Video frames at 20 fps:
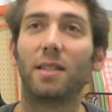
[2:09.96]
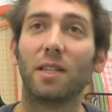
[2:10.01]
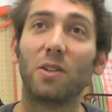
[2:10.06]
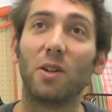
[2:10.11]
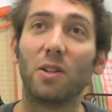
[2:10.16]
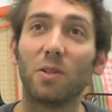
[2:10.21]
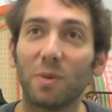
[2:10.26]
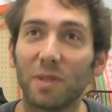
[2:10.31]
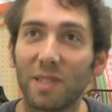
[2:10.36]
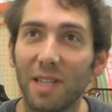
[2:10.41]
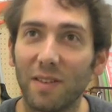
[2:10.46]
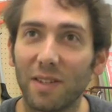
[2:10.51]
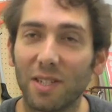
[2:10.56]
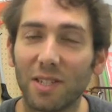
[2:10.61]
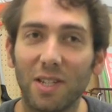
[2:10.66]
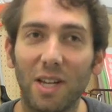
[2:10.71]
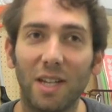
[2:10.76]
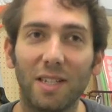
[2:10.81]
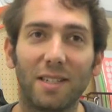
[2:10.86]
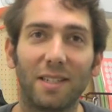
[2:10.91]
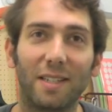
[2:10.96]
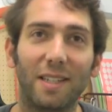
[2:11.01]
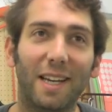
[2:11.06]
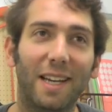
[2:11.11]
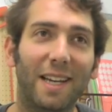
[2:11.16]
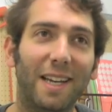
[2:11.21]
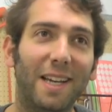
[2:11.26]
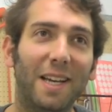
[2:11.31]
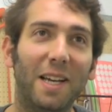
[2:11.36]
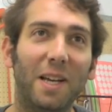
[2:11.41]
Technology Will Save Us started,
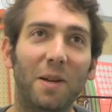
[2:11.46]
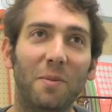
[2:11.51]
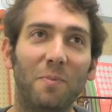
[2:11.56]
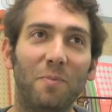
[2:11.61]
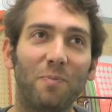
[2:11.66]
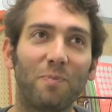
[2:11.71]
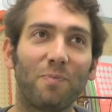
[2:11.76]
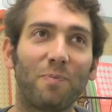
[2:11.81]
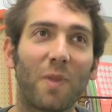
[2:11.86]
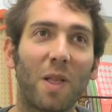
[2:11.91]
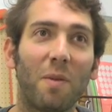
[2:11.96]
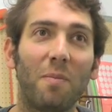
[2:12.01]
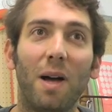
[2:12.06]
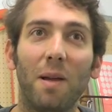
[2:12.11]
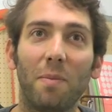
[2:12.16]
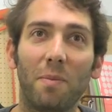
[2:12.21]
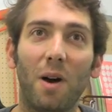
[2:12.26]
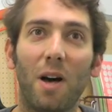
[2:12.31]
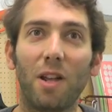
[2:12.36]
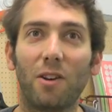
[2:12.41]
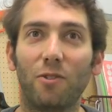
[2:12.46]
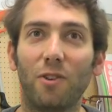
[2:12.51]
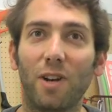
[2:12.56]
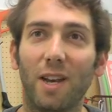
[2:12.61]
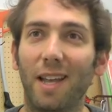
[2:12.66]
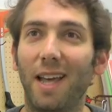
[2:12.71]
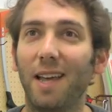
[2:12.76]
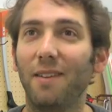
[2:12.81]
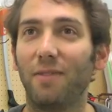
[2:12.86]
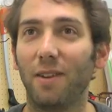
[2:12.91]
my partner
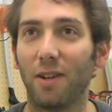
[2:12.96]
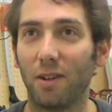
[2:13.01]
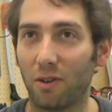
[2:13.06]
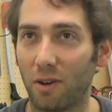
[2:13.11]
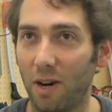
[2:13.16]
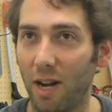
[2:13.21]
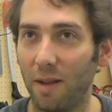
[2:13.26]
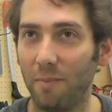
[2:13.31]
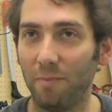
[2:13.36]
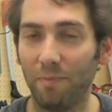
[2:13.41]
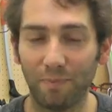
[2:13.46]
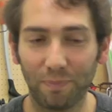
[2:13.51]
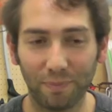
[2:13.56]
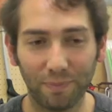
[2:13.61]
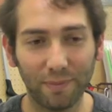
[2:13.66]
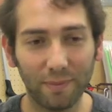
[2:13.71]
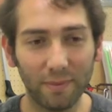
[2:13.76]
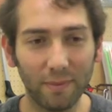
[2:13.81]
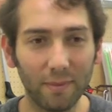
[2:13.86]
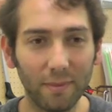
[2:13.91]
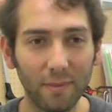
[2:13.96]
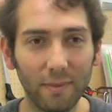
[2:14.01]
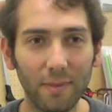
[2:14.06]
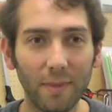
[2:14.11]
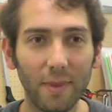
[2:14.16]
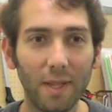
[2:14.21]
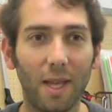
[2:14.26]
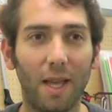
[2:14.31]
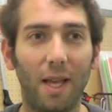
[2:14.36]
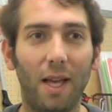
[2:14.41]
in life and crime,
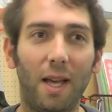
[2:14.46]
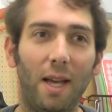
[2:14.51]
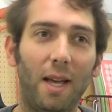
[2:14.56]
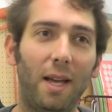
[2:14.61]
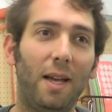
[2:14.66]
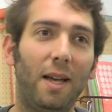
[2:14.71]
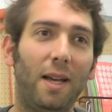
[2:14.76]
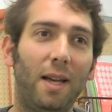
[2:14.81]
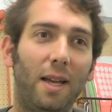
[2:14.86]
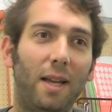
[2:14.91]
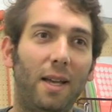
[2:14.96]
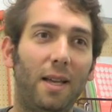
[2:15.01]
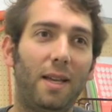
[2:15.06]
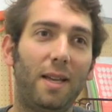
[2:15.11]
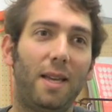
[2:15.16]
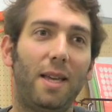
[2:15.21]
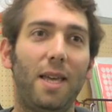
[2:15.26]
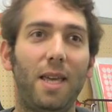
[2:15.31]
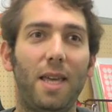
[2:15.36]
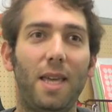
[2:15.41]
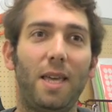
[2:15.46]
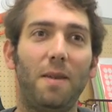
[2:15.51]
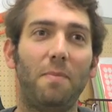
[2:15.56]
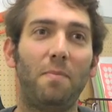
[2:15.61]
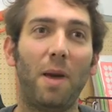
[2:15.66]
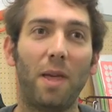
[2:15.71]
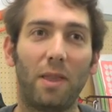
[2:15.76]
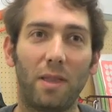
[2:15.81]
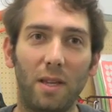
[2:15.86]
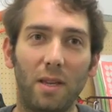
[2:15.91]

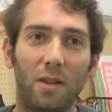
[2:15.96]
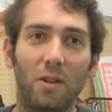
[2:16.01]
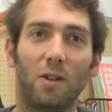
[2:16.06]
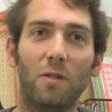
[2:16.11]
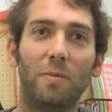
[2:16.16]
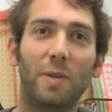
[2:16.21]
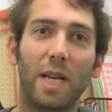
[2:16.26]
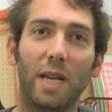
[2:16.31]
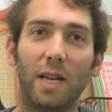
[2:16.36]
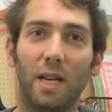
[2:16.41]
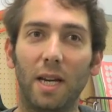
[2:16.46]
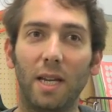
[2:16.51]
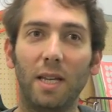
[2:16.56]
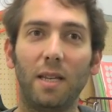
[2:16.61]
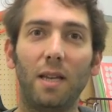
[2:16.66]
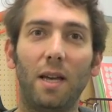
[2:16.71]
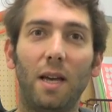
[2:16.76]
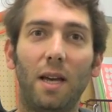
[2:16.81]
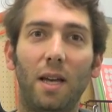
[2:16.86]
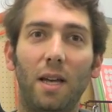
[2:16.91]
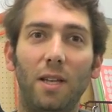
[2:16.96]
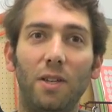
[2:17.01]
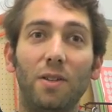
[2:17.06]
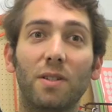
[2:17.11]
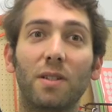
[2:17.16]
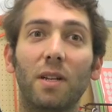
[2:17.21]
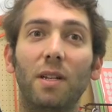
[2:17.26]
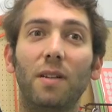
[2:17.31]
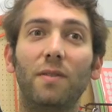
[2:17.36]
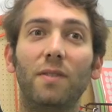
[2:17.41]
Bethany, Kobe and I
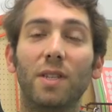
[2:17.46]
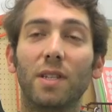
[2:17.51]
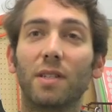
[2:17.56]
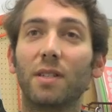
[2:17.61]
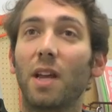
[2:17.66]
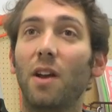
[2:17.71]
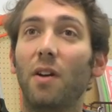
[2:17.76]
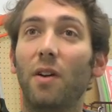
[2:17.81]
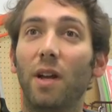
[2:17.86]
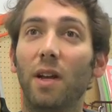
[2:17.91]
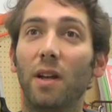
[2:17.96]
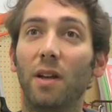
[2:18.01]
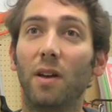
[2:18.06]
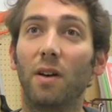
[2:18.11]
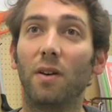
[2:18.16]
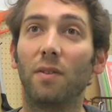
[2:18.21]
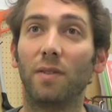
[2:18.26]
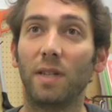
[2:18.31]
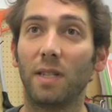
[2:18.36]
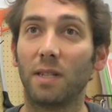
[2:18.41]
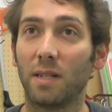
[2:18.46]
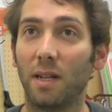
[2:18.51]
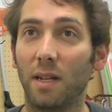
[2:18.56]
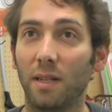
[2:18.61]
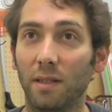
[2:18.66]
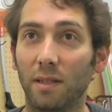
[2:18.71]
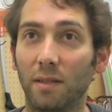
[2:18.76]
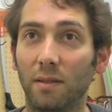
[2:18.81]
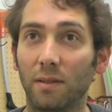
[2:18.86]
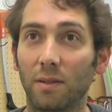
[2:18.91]
used to live in this area of East
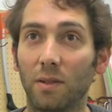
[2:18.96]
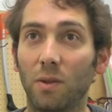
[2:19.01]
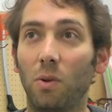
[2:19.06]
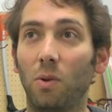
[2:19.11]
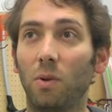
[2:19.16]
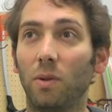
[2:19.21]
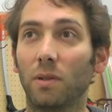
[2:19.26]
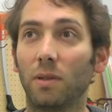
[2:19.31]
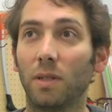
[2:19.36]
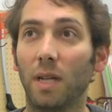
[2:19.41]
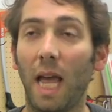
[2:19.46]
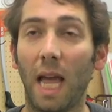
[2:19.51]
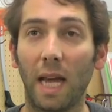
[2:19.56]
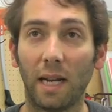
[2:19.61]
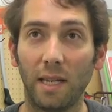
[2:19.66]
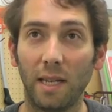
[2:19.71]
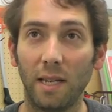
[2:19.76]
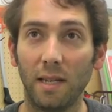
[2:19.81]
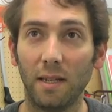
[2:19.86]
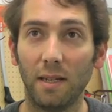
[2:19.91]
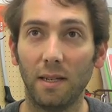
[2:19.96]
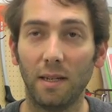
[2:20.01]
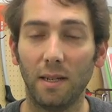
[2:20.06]
London called Hackney.